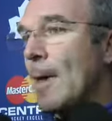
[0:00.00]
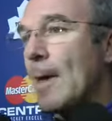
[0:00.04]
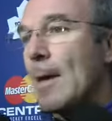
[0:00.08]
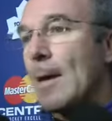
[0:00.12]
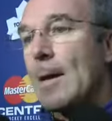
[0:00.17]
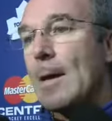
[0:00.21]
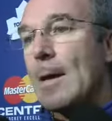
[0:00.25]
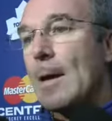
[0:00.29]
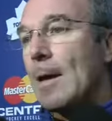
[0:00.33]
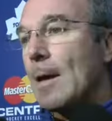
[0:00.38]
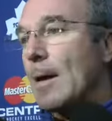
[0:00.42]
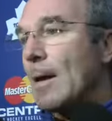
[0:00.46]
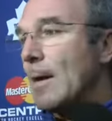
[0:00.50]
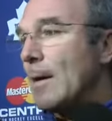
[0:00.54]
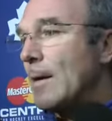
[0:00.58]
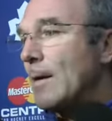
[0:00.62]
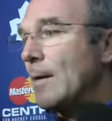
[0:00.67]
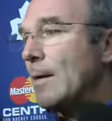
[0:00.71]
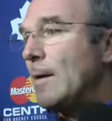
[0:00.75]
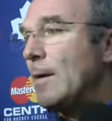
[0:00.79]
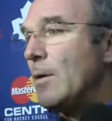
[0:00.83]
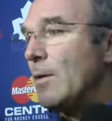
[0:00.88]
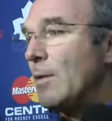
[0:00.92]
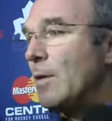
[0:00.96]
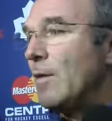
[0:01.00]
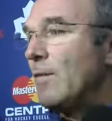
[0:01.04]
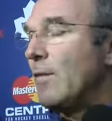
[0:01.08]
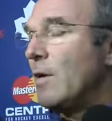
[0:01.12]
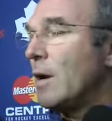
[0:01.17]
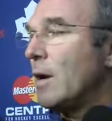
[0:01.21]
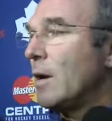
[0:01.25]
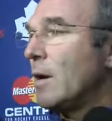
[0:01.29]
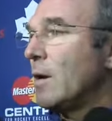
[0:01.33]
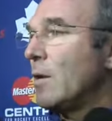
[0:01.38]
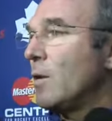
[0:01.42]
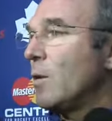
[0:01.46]
and uh, you know
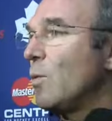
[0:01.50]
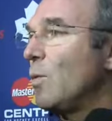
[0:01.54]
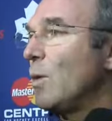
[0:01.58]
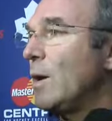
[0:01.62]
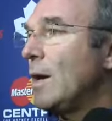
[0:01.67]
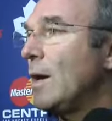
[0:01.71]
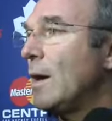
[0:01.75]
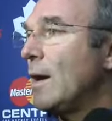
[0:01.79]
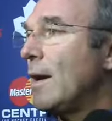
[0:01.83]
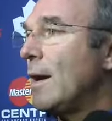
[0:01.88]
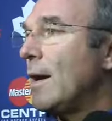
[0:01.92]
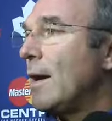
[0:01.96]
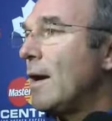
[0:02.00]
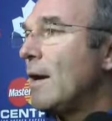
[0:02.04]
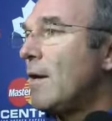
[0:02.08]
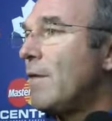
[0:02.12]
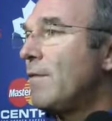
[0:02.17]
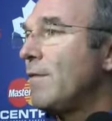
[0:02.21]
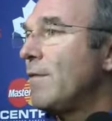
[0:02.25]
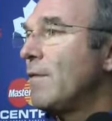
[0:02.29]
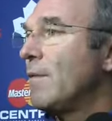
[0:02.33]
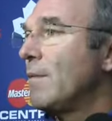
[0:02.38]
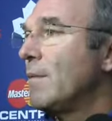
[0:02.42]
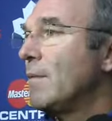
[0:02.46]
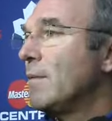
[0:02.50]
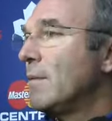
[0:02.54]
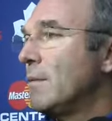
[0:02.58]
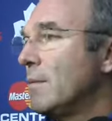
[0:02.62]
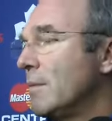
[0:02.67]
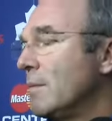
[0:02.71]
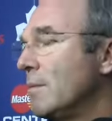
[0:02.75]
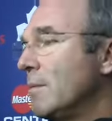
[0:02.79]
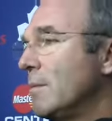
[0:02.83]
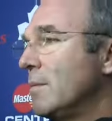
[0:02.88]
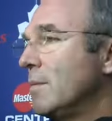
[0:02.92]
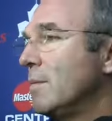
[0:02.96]
they've got another week and a half
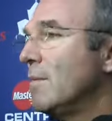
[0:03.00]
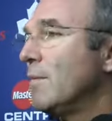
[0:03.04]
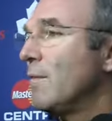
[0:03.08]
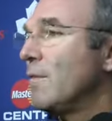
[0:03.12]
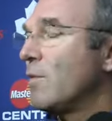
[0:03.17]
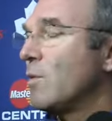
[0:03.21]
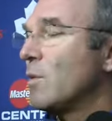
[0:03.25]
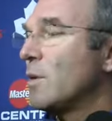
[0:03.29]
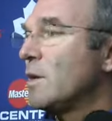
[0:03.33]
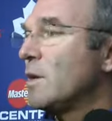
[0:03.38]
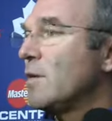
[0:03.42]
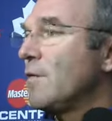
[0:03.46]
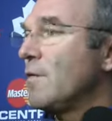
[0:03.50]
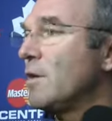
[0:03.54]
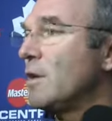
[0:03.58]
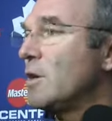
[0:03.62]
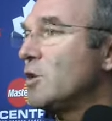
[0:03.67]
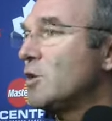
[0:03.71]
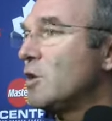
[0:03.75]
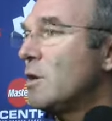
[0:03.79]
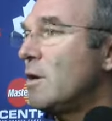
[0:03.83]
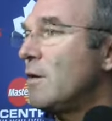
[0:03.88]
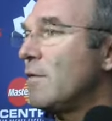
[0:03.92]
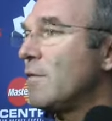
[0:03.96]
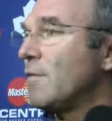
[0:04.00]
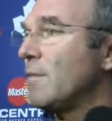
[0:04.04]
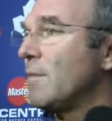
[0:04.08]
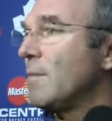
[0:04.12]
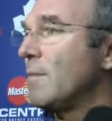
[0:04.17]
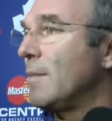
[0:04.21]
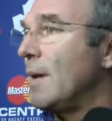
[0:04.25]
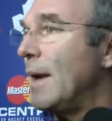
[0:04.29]
for it to finish off.